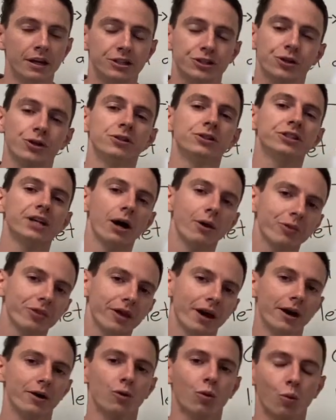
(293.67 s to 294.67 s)
It turns
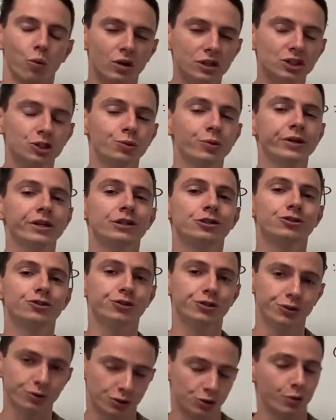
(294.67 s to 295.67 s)
out that once we
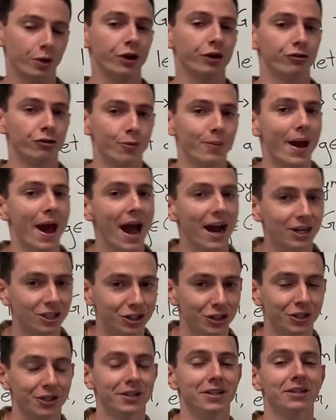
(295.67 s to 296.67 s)
introduce what a group
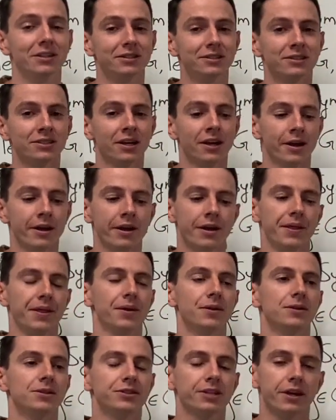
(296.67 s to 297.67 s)
action is,
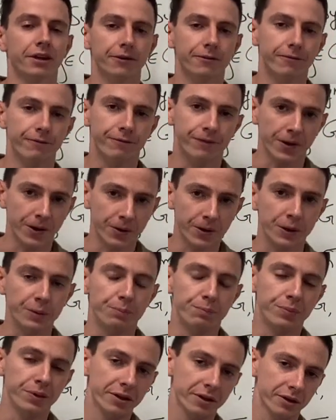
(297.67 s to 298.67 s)
there is a
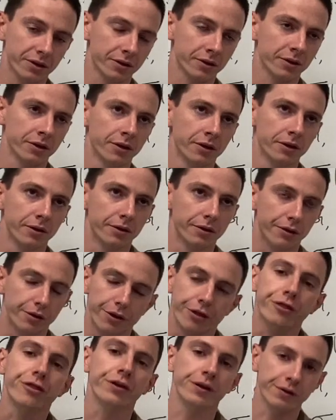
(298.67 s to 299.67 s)
very big
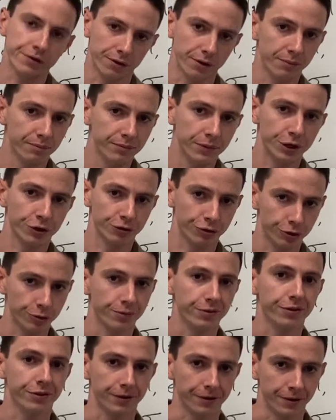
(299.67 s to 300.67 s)
theorem in
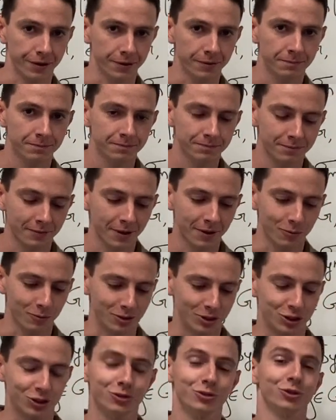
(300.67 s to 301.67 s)
group theory,
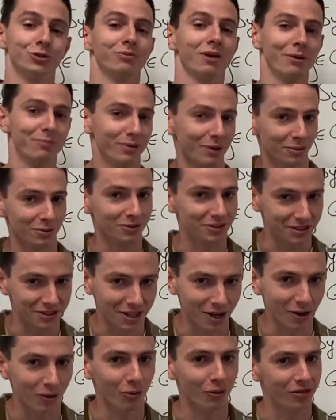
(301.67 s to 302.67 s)
which you might be able to
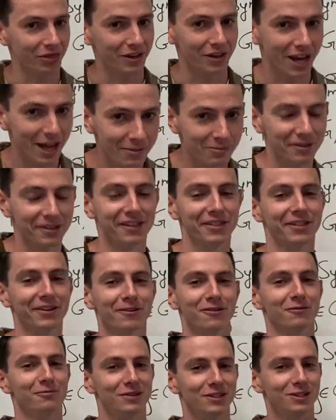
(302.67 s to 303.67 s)
tell what the name of the
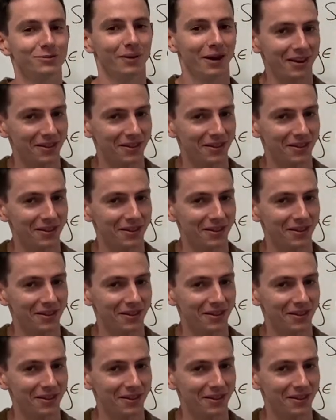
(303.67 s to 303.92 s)
theorem is